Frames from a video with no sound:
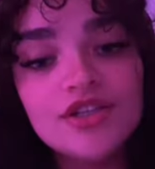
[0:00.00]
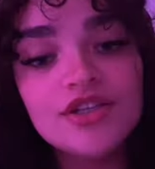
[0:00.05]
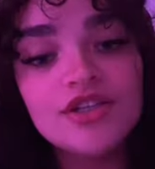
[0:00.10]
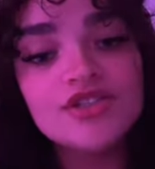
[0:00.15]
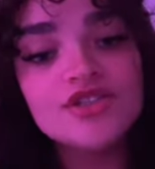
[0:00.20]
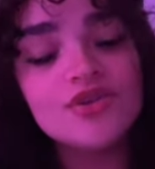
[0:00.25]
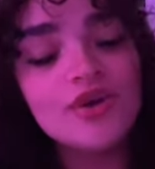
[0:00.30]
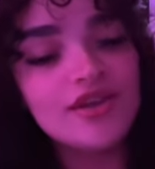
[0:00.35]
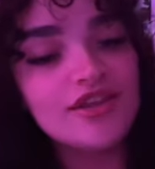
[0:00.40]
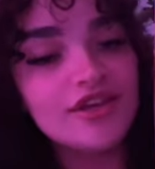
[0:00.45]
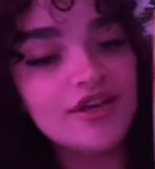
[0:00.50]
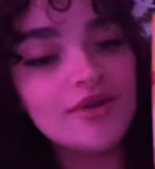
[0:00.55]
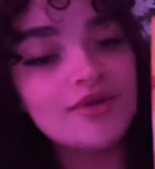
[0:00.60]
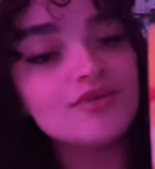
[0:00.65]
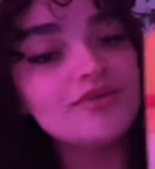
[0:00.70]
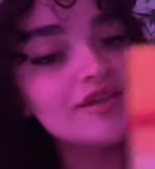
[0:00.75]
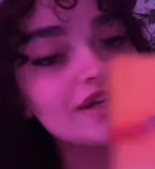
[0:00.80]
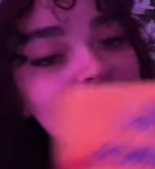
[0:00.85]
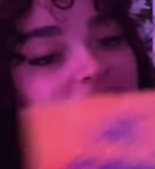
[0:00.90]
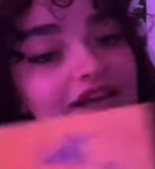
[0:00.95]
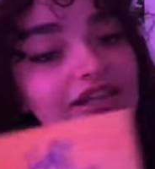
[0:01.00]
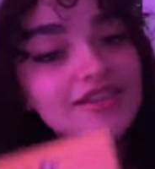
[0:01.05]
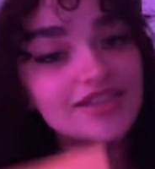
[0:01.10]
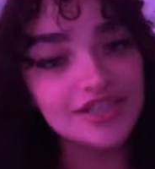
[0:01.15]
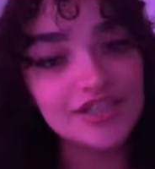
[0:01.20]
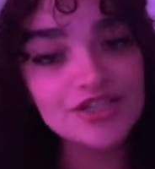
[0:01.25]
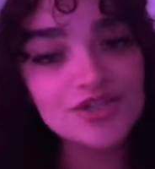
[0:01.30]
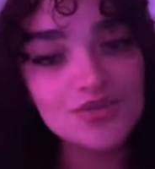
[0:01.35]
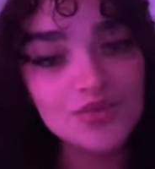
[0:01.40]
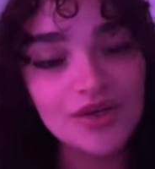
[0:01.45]
So I thought I would really like
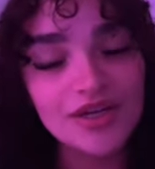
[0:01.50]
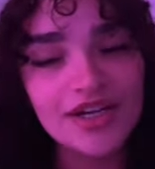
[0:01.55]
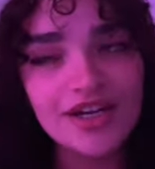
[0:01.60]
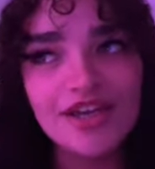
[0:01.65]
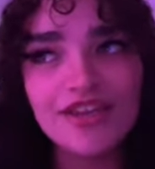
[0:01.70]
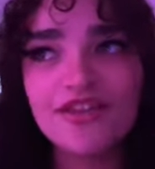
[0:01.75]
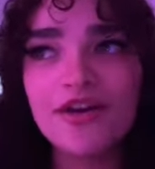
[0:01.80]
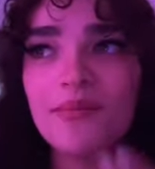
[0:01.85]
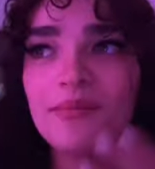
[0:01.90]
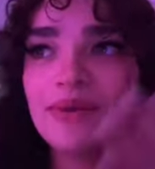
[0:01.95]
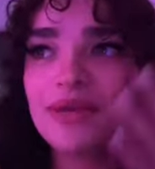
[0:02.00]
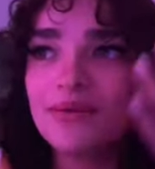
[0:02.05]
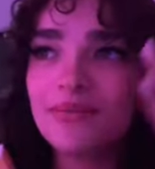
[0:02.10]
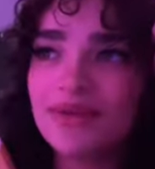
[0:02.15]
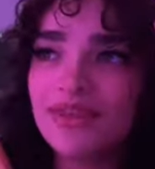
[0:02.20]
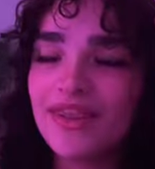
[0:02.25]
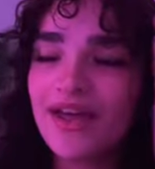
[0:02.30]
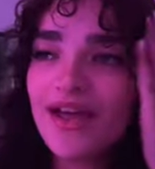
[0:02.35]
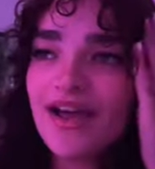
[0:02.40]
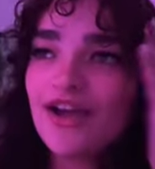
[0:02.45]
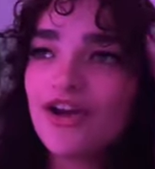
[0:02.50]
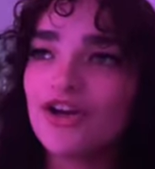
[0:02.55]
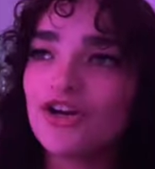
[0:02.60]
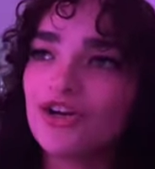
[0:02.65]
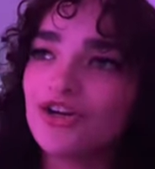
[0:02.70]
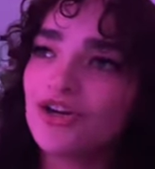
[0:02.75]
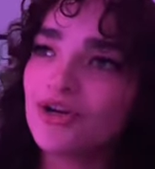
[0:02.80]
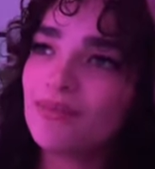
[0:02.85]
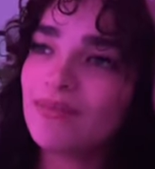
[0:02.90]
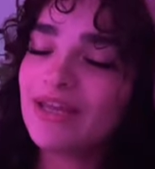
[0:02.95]
this one. And I thought maybe that
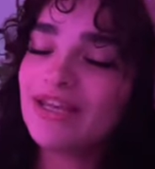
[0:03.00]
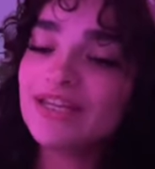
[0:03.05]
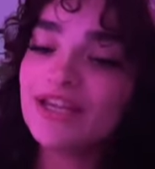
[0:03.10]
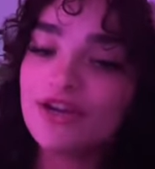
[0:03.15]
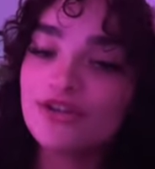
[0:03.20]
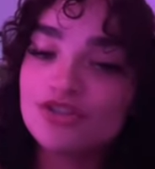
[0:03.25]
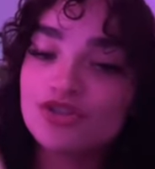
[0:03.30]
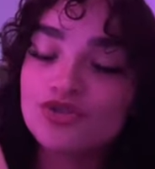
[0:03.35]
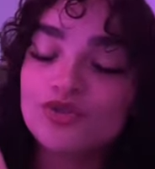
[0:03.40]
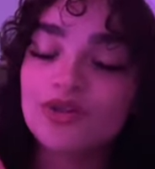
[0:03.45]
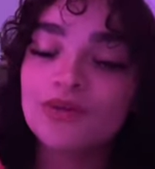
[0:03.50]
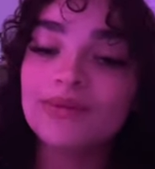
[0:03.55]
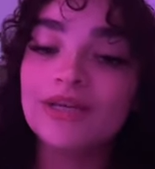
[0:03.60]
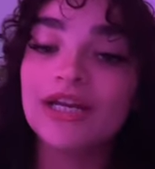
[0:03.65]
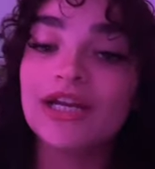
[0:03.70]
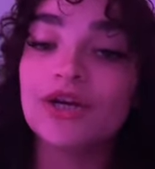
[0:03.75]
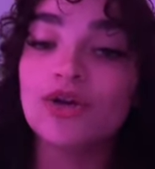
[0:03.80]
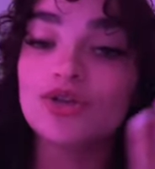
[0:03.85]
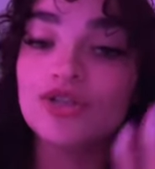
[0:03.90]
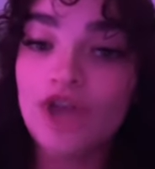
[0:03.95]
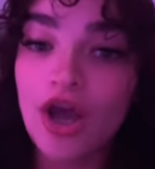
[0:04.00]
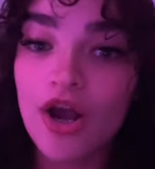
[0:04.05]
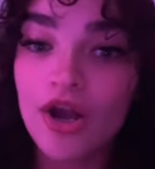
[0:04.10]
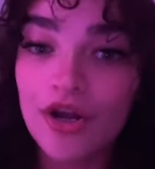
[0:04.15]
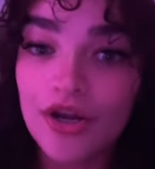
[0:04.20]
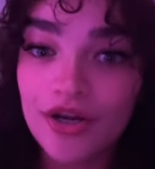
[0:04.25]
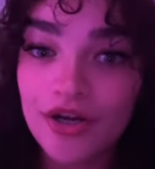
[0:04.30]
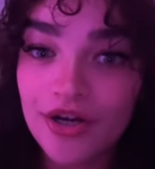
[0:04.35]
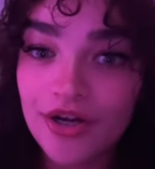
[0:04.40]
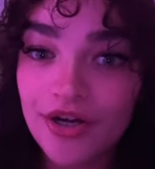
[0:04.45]
her main characters are going to be a little
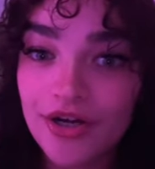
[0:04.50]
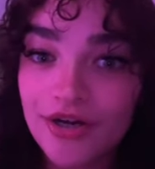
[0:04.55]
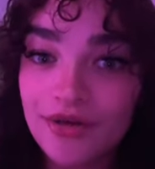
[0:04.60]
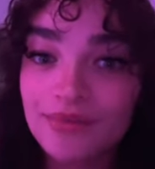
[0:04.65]
younger.